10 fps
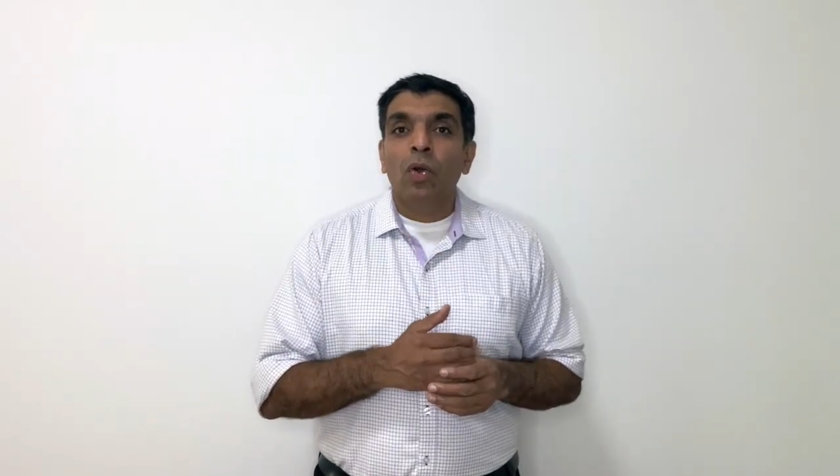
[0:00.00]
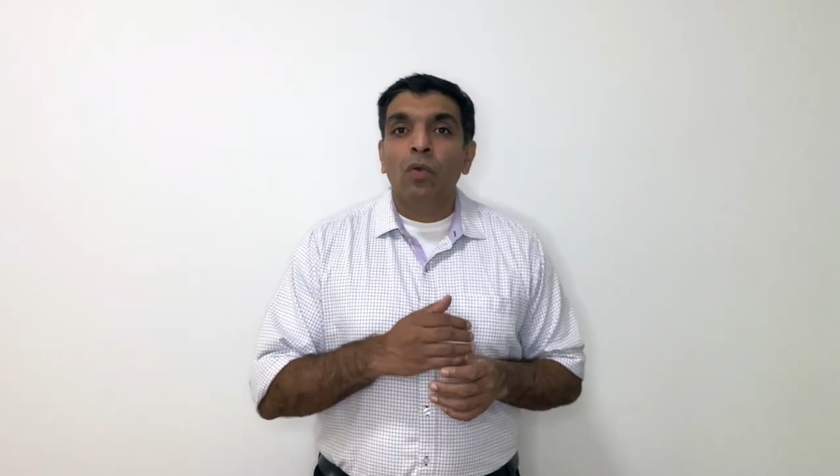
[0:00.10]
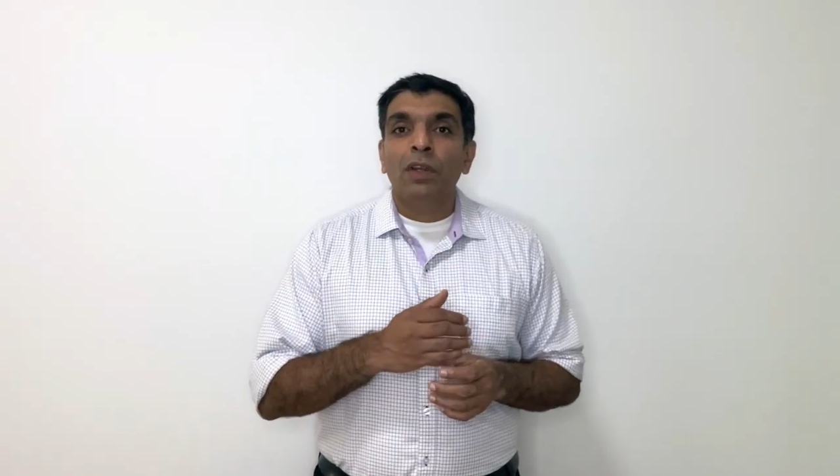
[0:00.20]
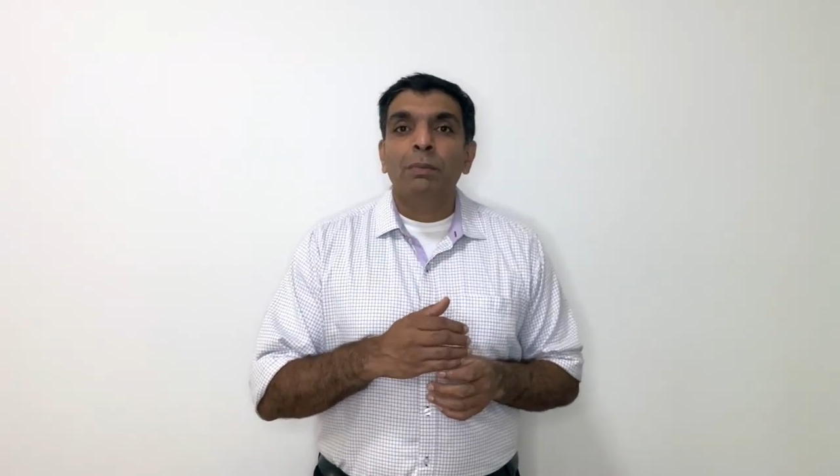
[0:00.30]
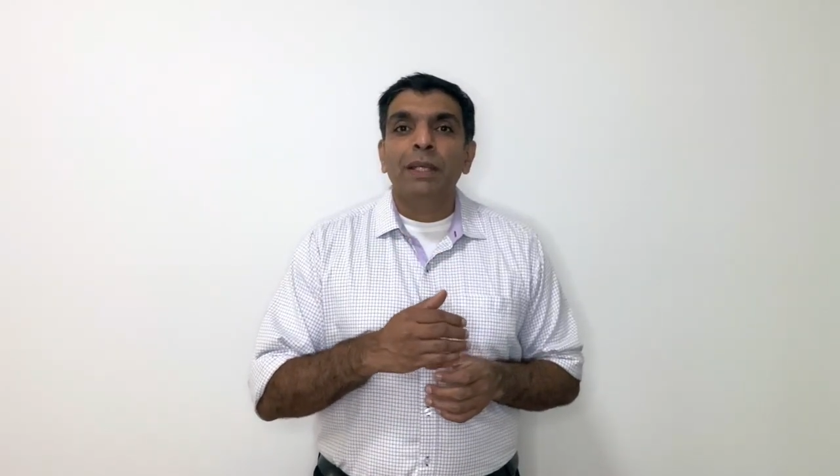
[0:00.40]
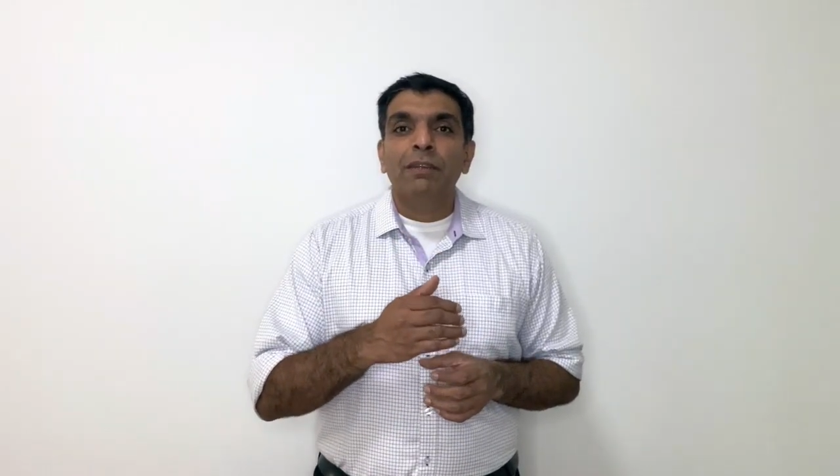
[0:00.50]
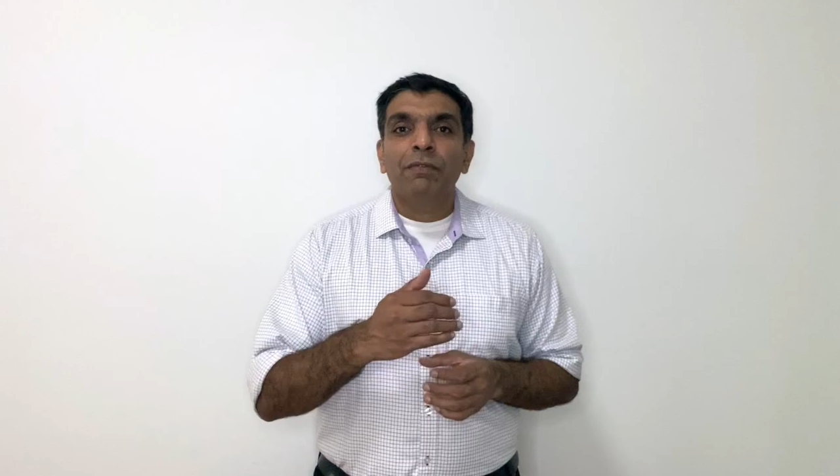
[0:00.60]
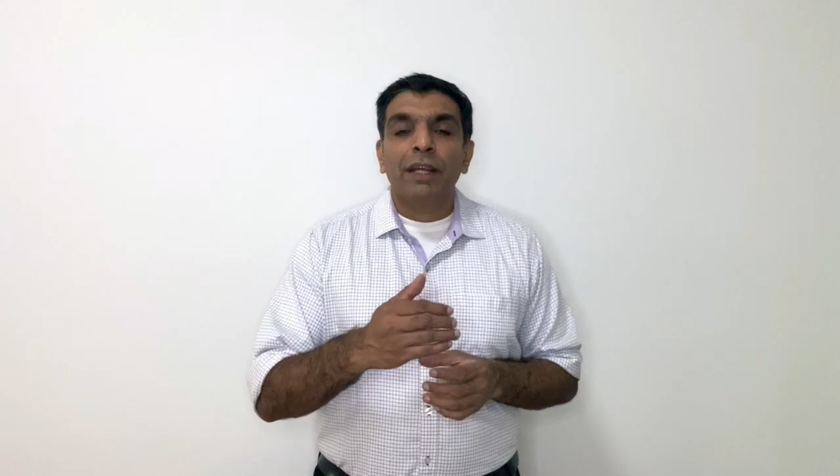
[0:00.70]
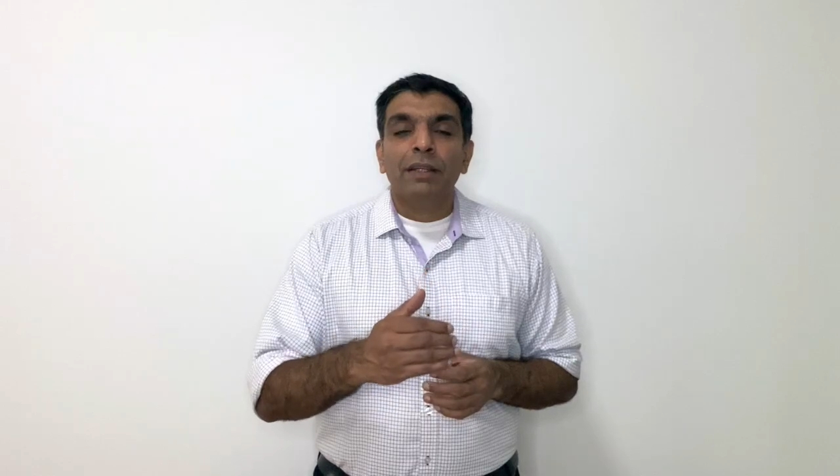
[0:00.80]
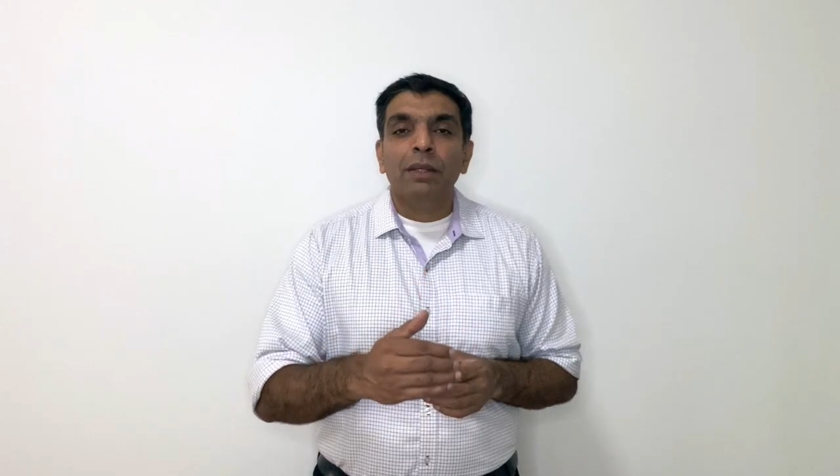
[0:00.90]
who will be
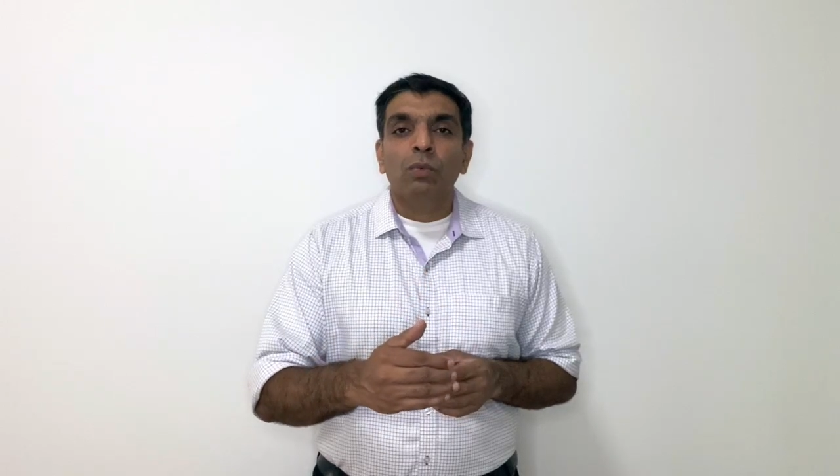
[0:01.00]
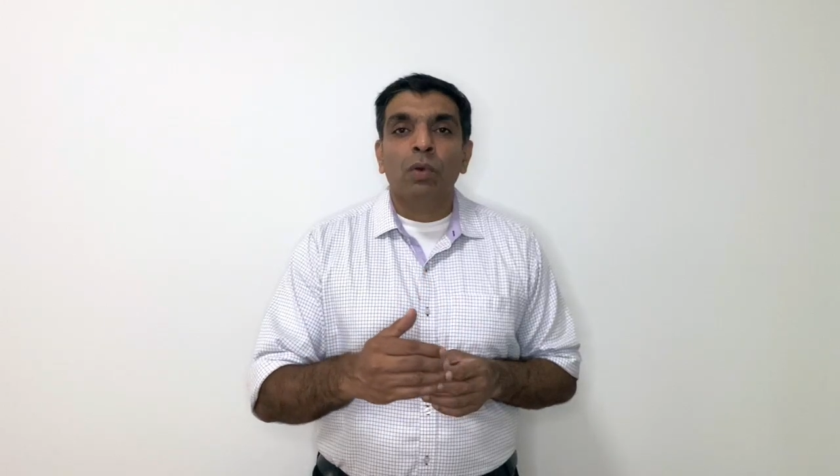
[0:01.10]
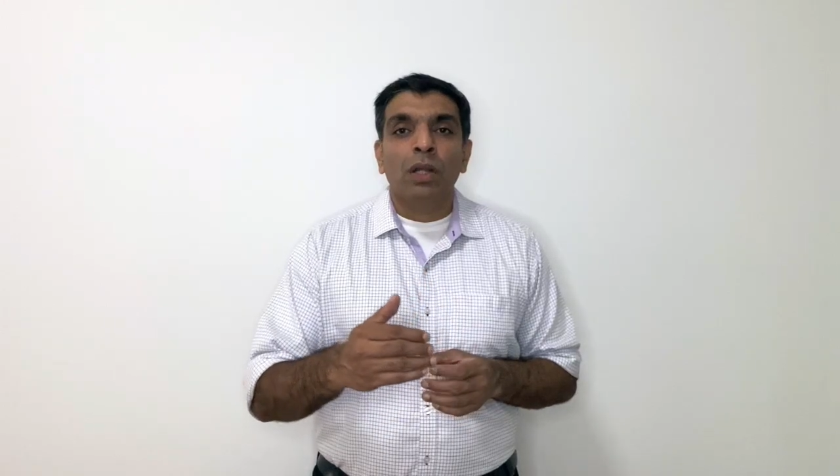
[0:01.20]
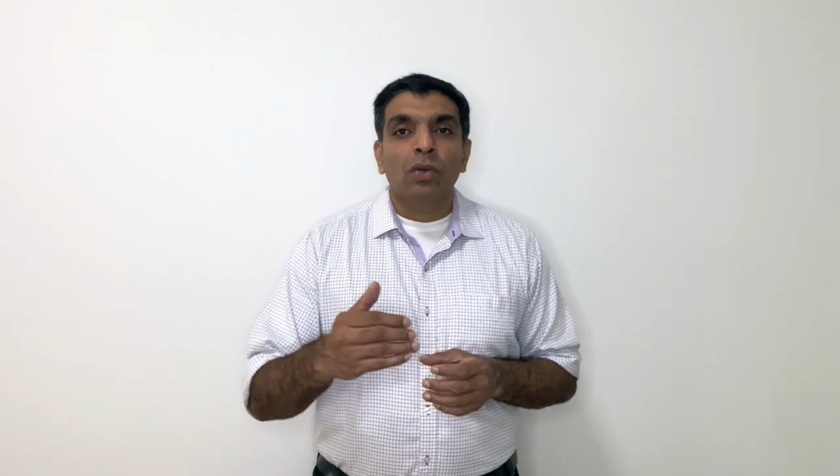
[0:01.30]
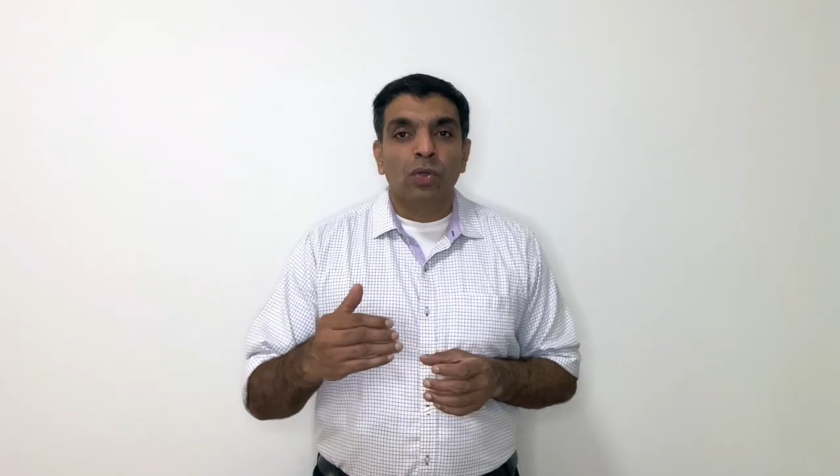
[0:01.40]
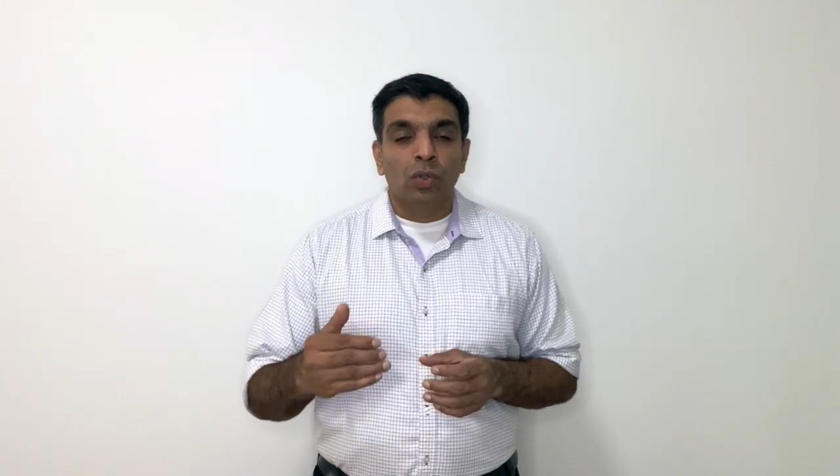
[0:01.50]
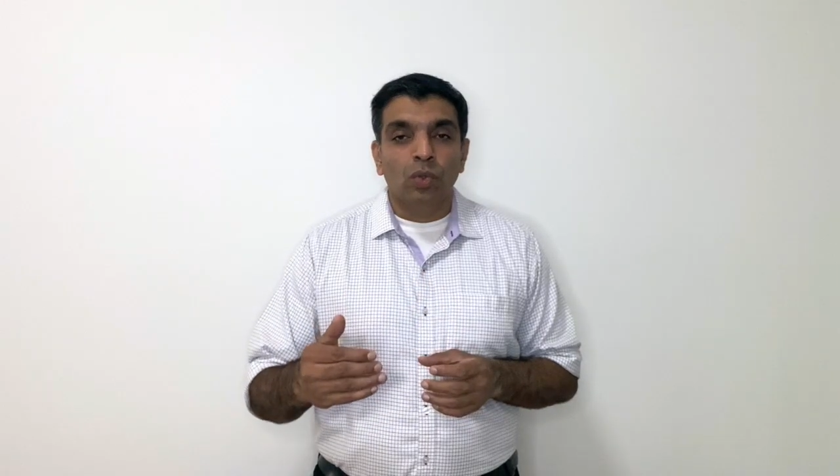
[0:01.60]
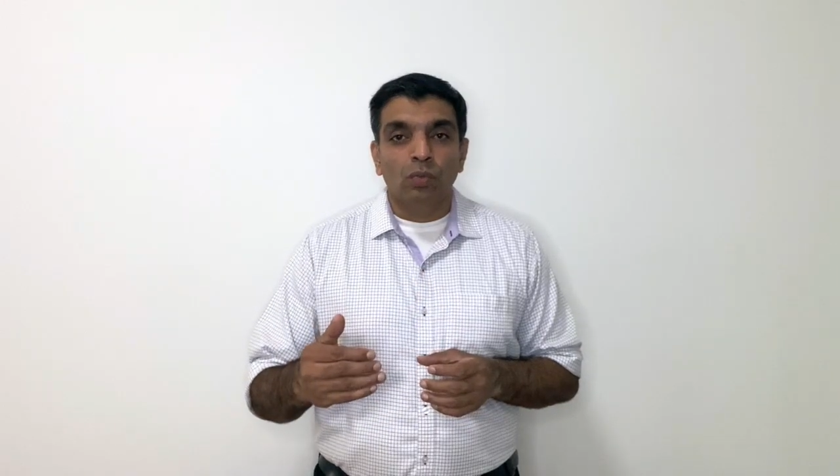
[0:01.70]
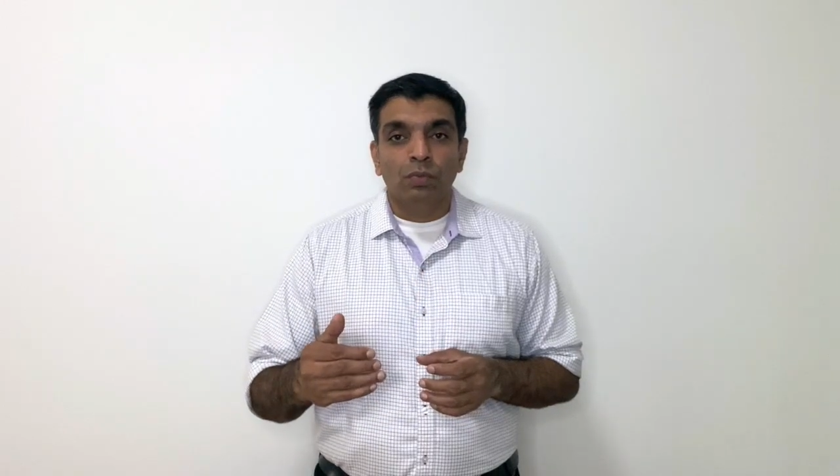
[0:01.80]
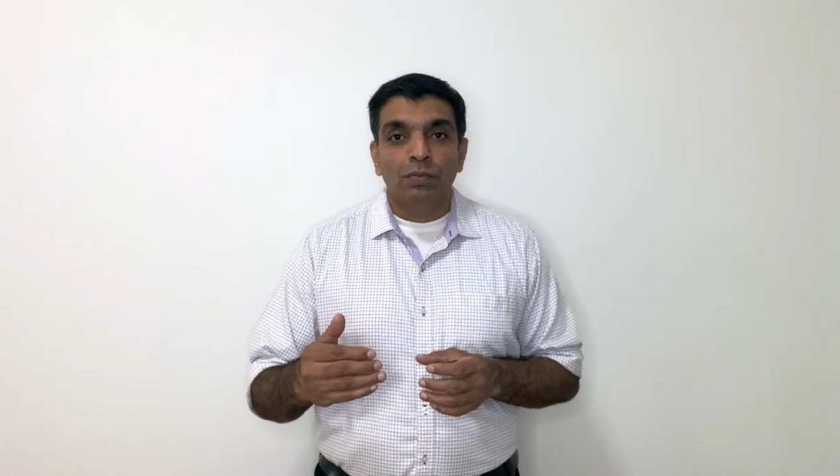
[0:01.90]
infecting 1 or 2.